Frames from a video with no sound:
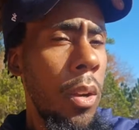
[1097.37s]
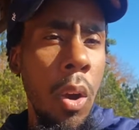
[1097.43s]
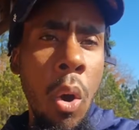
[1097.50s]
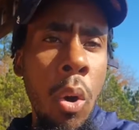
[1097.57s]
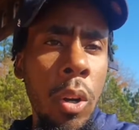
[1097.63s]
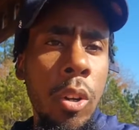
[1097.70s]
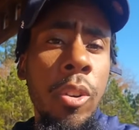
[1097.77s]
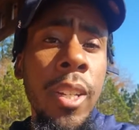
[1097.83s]

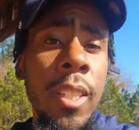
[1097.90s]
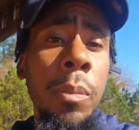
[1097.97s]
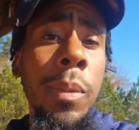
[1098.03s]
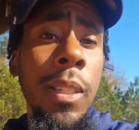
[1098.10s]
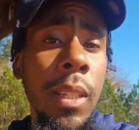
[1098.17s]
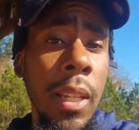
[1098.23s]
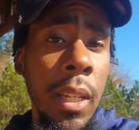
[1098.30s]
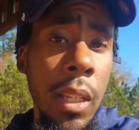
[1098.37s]

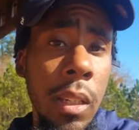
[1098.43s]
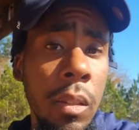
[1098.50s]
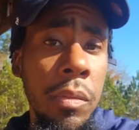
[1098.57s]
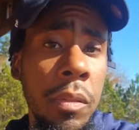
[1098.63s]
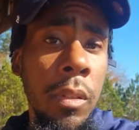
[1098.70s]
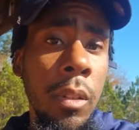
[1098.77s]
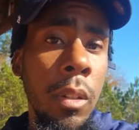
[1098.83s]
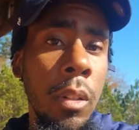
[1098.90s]
Christmas Eve.
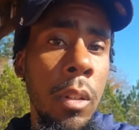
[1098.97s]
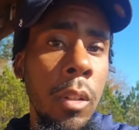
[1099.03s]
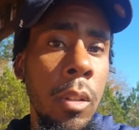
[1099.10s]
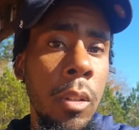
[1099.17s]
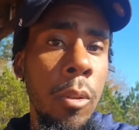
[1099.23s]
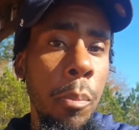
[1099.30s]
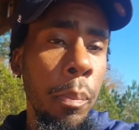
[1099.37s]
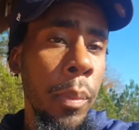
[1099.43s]

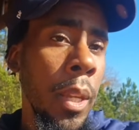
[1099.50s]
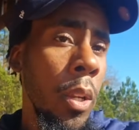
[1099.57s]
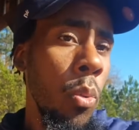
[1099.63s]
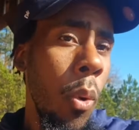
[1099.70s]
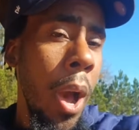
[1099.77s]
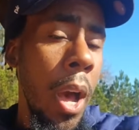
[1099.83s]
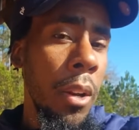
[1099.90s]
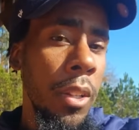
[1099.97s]

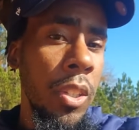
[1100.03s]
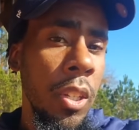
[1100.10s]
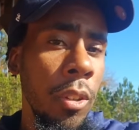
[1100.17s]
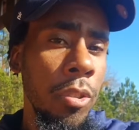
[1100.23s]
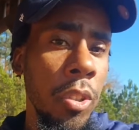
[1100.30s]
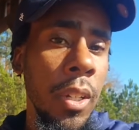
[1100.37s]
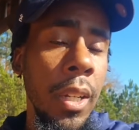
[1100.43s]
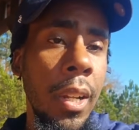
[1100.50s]
Meanwhile, the
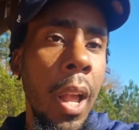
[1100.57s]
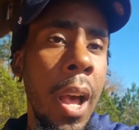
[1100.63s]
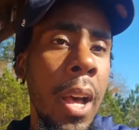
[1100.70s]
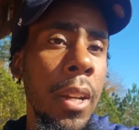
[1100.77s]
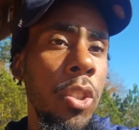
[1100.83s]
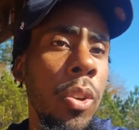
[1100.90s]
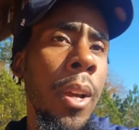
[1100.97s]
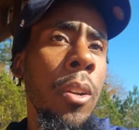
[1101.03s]
children of God are
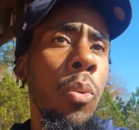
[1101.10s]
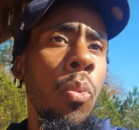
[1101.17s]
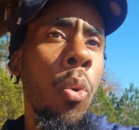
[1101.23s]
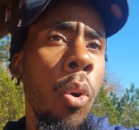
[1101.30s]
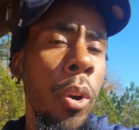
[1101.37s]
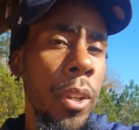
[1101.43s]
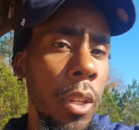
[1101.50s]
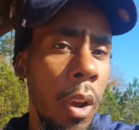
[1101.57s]
trying to
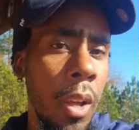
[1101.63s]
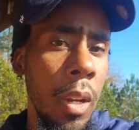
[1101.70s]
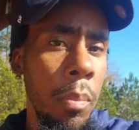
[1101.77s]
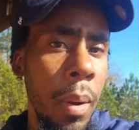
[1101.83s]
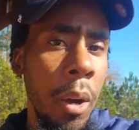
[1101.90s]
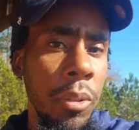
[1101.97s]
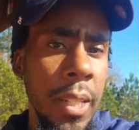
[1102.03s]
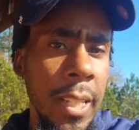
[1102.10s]
warn y'all
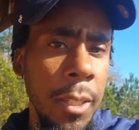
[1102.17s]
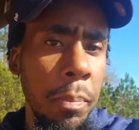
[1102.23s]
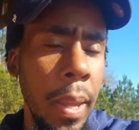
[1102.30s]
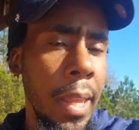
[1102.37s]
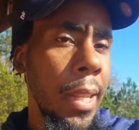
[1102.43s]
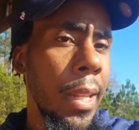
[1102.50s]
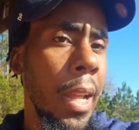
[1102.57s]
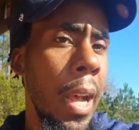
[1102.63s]
about these
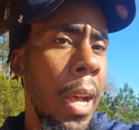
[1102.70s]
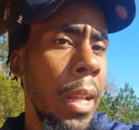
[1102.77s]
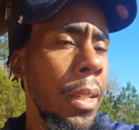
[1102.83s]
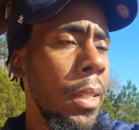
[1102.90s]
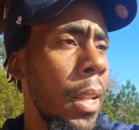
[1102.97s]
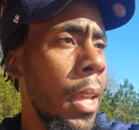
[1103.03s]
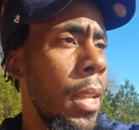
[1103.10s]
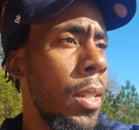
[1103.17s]
pagan
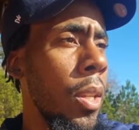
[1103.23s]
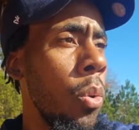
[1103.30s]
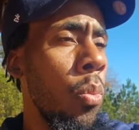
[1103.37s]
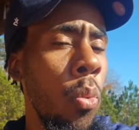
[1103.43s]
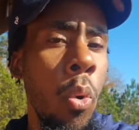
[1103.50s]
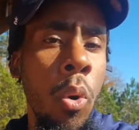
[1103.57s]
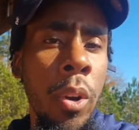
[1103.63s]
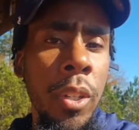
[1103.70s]
holidays and
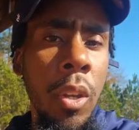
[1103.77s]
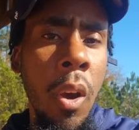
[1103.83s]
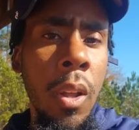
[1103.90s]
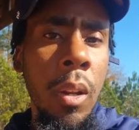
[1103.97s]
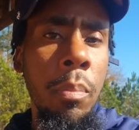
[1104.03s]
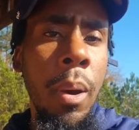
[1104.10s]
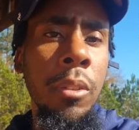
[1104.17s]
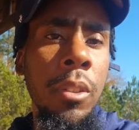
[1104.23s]
warn y'all
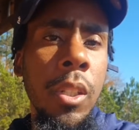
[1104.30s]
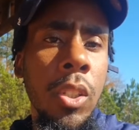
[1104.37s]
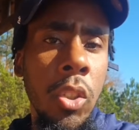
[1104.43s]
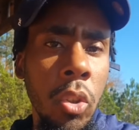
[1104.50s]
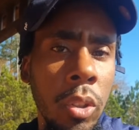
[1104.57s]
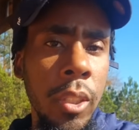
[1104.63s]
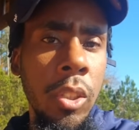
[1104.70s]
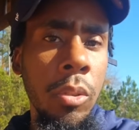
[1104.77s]
about the
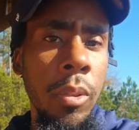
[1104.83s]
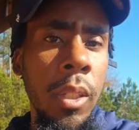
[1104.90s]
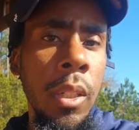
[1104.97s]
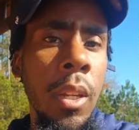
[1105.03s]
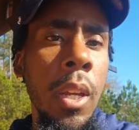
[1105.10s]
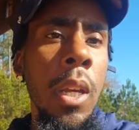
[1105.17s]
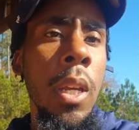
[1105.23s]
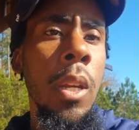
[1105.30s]
sorcery
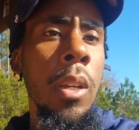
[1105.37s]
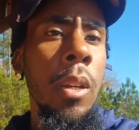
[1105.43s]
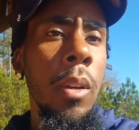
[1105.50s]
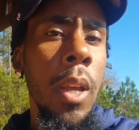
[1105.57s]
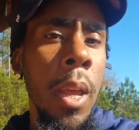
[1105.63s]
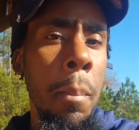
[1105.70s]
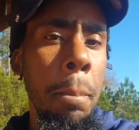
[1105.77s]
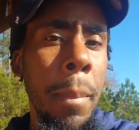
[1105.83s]

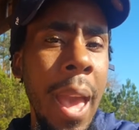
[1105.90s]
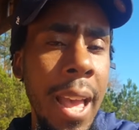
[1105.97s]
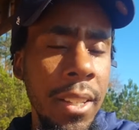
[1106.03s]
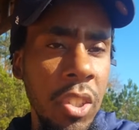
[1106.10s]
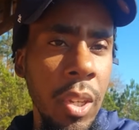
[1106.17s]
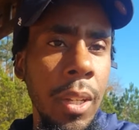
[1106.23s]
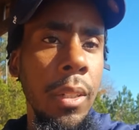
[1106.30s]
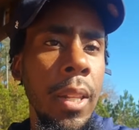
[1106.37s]
and
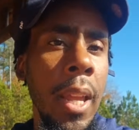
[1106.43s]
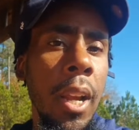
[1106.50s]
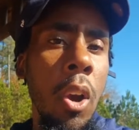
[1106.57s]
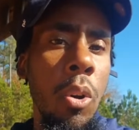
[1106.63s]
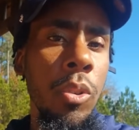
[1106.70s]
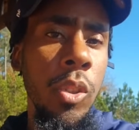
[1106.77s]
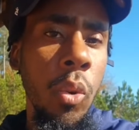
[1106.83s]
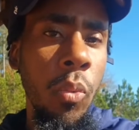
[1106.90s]
magic that
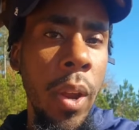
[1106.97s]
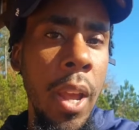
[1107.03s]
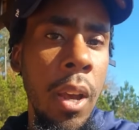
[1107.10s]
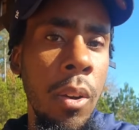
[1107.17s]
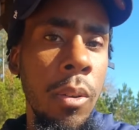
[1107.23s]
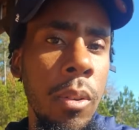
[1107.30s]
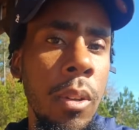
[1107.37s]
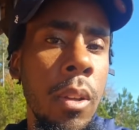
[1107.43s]
goes around
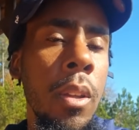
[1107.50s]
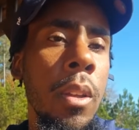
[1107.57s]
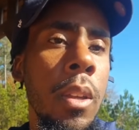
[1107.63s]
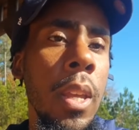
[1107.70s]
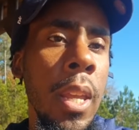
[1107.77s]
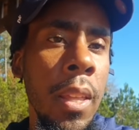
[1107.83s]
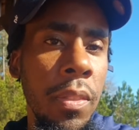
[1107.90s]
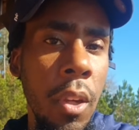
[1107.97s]

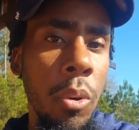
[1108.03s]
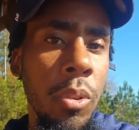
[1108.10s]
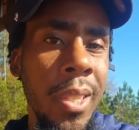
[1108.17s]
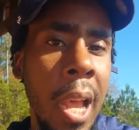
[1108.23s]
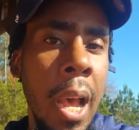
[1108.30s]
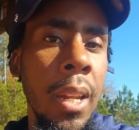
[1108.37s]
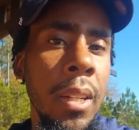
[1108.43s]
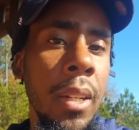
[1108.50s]
in those
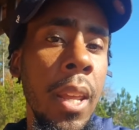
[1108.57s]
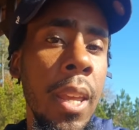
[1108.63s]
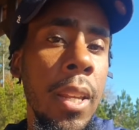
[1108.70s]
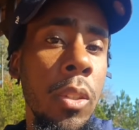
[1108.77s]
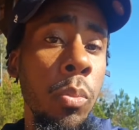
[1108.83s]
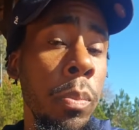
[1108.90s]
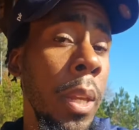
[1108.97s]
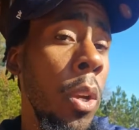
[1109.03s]
holidays.
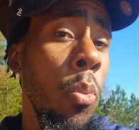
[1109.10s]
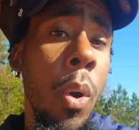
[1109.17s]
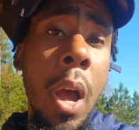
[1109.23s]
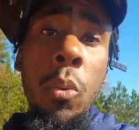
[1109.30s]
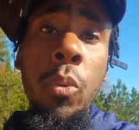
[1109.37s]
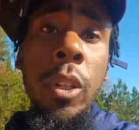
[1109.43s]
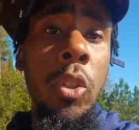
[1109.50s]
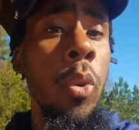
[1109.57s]
Meanwhile,
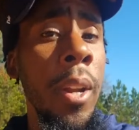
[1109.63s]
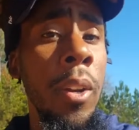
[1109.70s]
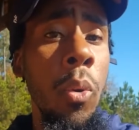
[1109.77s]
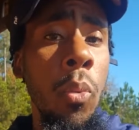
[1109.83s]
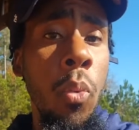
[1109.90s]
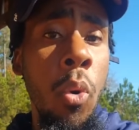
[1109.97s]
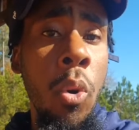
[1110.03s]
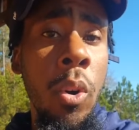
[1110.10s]
we're trying to
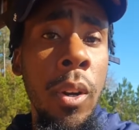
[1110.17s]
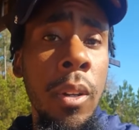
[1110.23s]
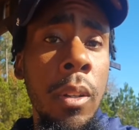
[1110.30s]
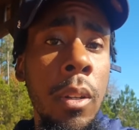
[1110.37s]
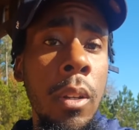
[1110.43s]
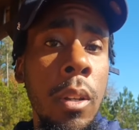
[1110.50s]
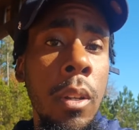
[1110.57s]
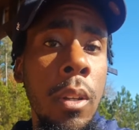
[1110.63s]
warn
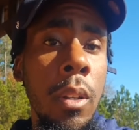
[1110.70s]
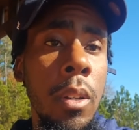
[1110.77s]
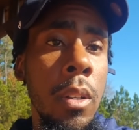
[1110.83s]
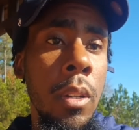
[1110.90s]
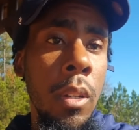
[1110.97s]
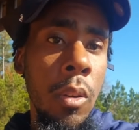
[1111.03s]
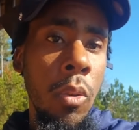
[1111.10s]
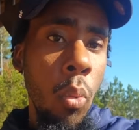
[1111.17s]

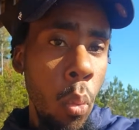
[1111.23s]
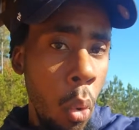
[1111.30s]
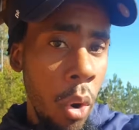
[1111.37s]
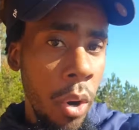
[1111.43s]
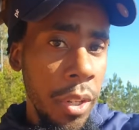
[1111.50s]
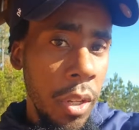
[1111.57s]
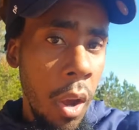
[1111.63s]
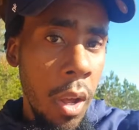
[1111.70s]

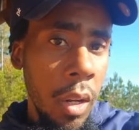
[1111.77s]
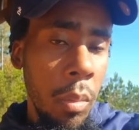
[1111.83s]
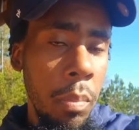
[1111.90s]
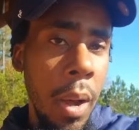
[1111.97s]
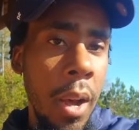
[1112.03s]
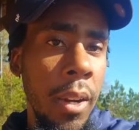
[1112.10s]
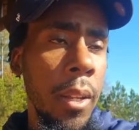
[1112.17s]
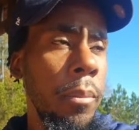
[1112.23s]
y'all
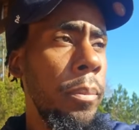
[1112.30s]
about it.